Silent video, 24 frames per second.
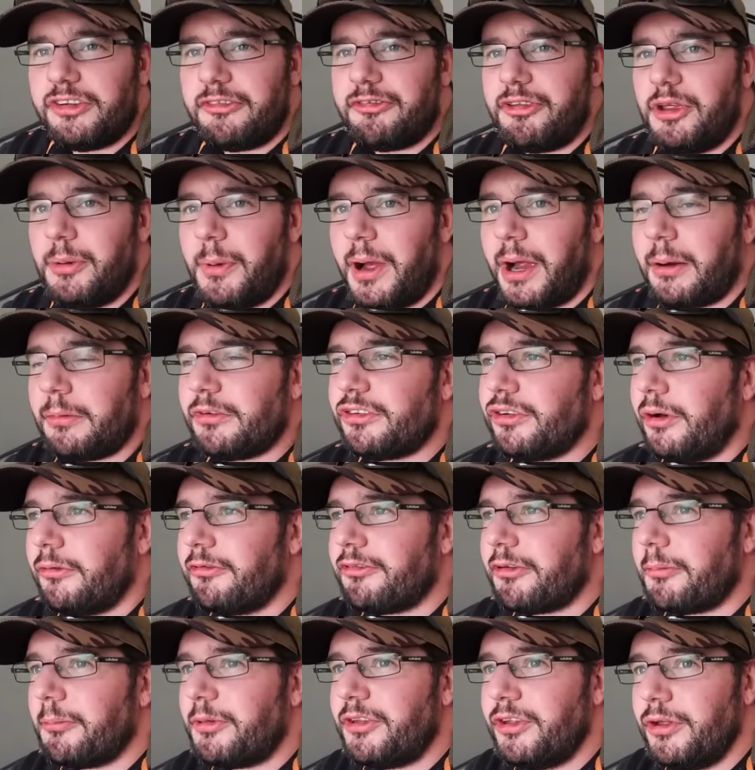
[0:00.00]
few hours on
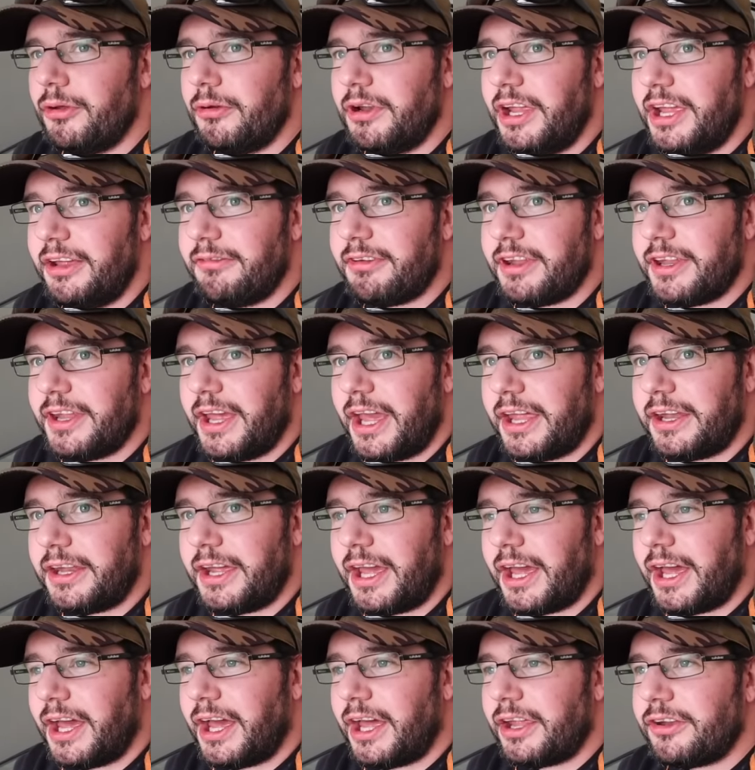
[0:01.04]
from Hugh leaving then,
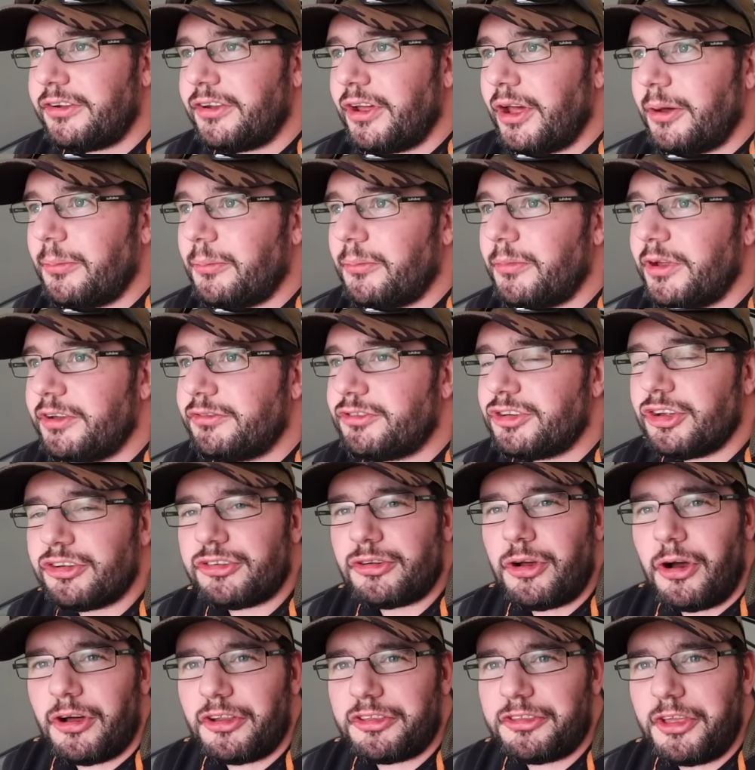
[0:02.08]
and um, we
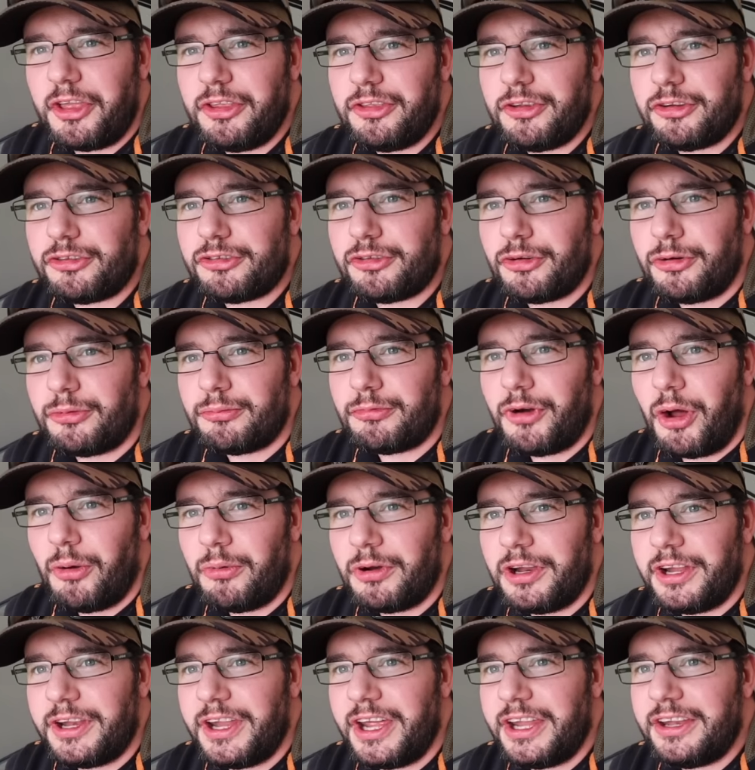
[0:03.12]
just got a thunderstorm
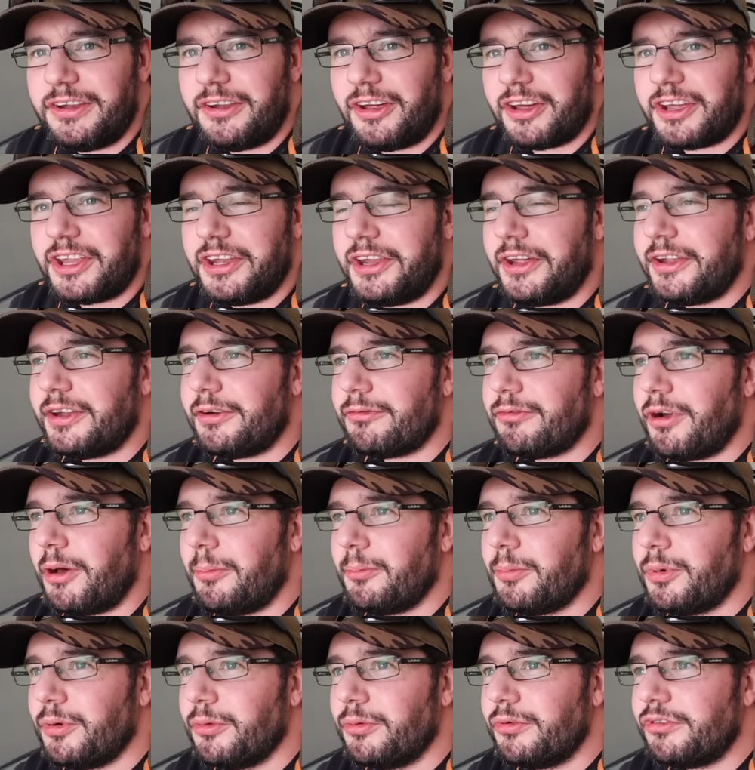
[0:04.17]
rolling in. I can hear the
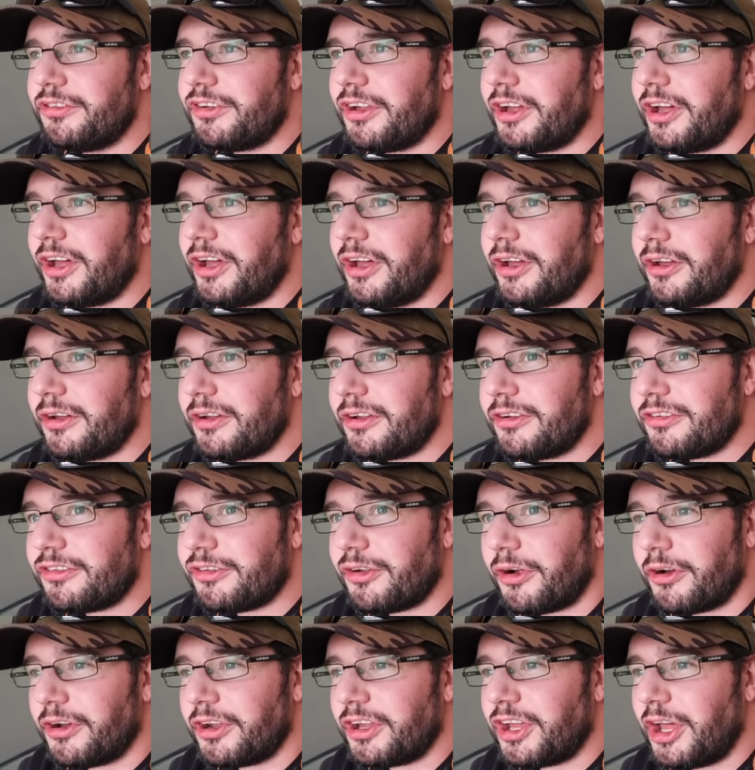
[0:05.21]
rumbles uh,
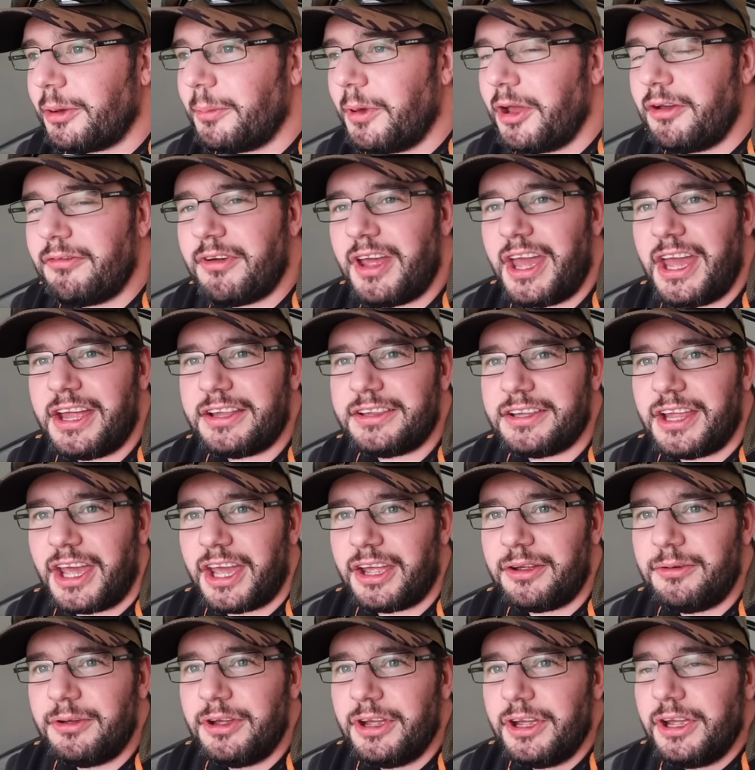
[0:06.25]
starting to come overhead
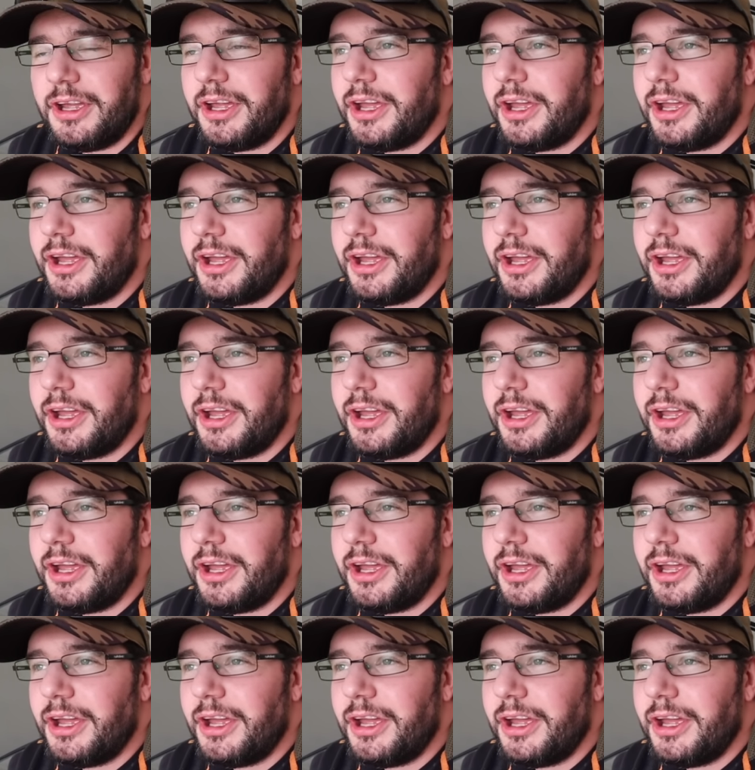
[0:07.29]
now.